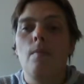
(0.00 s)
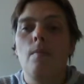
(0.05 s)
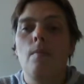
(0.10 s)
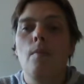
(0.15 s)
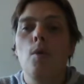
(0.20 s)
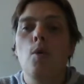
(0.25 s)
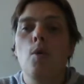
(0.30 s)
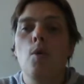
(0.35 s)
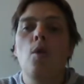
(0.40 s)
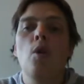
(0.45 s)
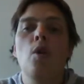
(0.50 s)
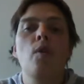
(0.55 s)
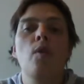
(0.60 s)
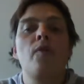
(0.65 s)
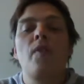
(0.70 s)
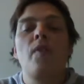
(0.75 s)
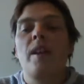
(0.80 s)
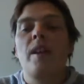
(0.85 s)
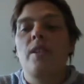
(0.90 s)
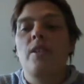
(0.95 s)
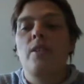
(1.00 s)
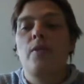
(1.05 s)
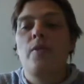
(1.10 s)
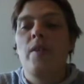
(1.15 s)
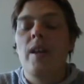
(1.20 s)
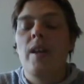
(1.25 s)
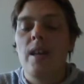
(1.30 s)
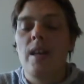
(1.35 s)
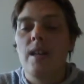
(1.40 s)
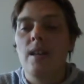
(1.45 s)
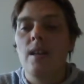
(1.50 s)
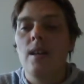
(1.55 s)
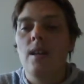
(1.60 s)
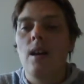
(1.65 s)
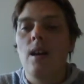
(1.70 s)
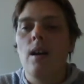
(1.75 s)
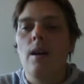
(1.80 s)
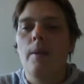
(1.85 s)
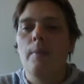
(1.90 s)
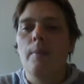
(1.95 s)
more lovely to read,
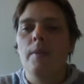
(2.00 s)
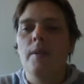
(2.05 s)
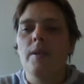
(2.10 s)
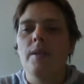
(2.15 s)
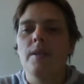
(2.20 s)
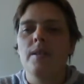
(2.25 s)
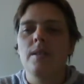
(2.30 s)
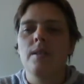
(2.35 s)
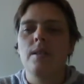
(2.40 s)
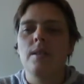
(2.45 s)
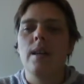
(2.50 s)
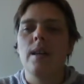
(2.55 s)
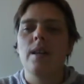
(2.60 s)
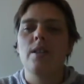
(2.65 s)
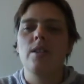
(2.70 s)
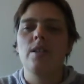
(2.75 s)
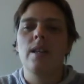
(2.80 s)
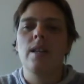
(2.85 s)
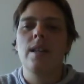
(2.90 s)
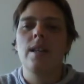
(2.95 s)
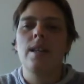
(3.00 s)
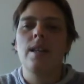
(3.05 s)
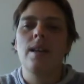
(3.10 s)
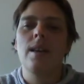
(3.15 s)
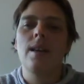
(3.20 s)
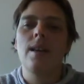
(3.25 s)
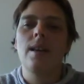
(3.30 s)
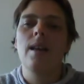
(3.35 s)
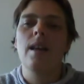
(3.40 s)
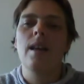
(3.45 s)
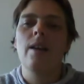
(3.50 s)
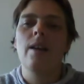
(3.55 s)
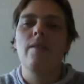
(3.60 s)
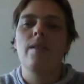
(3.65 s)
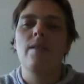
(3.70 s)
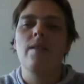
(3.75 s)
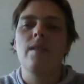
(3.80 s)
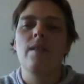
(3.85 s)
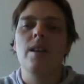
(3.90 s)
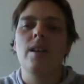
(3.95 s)
because actually
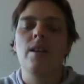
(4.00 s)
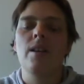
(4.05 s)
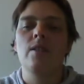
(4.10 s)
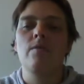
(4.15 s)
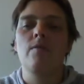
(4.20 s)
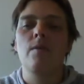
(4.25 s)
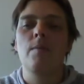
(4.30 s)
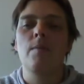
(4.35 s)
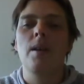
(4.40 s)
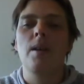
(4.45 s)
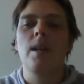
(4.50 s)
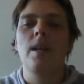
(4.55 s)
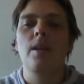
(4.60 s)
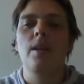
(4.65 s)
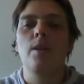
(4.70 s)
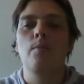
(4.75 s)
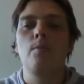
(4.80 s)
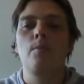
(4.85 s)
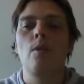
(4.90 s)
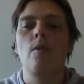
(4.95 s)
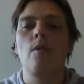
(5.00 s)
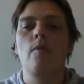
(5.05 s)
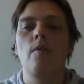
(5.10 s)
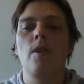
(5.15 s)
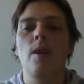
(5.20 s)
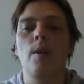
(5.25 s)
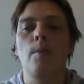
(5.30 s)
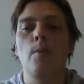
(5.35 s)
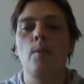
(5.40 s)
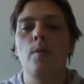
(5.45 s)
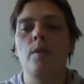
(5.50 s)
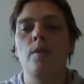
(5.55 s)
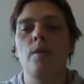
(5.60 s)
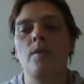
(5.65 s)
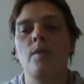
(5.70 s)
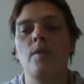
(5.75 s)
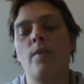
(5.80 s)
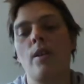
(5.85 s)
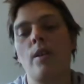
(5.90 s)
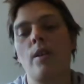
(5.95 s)
hearing things from each of their point
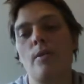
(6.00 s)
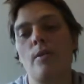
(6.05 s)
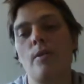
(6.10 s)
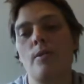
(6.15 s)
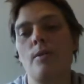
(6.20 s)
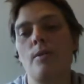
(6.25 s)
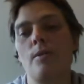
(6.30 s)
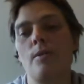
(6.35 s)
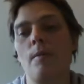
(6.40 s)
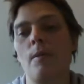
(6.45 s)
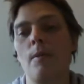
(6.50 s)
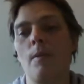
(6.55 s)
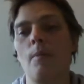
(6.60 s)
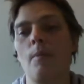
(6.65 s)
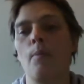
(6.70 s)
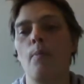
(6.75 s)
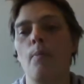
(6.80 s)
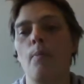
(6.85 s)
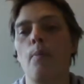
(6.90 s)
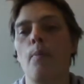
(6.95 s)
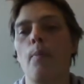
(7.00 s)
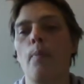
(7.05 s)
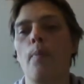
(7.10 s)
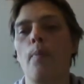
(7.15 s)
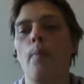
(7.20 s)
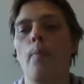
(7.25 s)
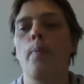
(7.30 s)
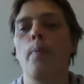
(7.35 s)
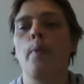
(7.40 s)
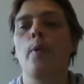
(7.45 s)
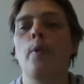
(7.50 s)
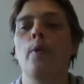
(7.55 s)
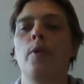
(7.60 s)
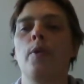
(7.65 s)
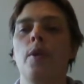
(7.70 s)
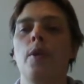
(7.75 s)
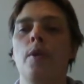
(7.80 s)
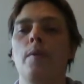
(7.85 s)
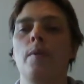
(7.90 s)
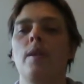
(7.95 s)
of views brought
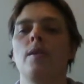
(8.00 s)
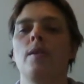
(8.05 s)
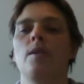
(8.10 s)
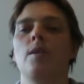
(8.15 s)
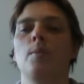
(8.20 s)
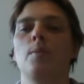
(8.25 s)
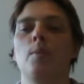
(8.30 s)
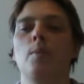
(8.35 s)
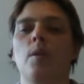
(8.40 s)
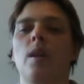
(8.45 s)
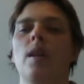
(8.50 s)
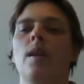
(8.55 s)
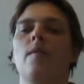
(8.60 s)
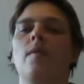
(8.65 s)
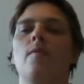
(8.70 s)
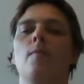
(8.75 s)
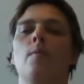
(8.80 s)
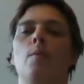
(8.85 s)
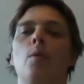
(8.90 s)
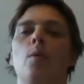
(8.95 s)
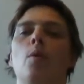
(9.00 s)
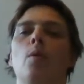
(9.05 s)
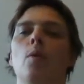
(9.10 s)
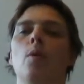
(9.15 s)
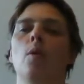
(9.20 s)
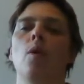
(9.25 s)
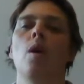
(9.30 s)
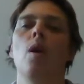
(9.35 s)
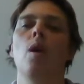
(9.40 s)
you into the book even more.